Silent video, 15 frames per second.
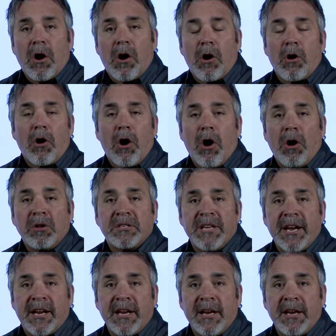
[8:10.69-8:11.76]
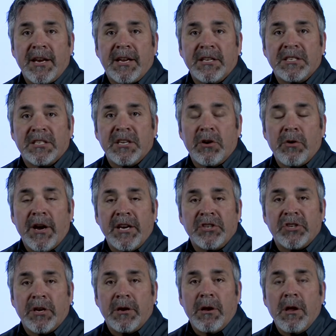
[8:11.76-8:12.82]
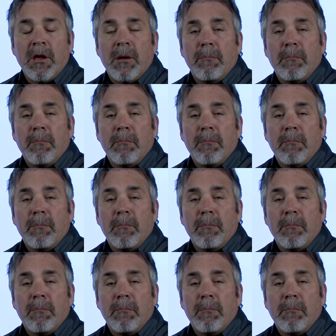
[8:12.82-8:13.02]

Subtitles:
Are all taken into consideration